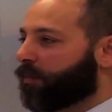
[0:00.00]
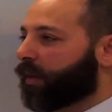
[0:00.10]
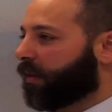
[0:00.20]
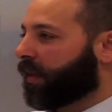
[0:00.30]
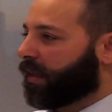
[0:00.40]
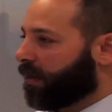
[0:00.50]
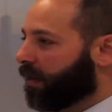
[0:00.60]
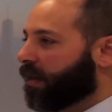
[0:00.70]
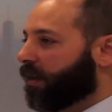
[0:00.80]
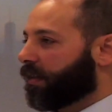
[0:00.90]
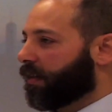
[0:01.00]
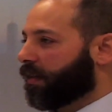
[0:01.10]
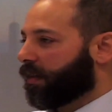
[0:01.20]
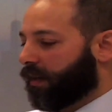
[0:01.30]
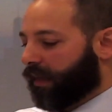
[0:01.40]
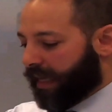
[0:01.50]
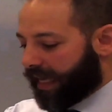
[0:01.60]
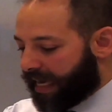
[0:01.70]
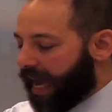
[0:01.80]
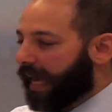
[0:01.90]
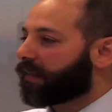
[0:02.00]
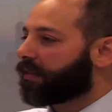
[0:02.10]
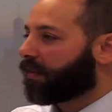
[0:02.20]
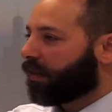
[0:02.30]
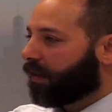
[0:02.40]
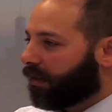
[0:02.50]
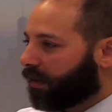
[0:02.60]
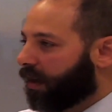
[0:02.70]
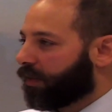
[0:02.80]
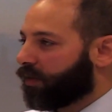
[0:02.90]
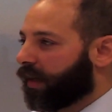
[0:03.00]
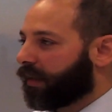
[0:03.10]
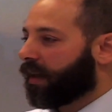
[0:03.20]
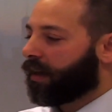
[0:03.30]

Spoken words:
the ability to enact the contract.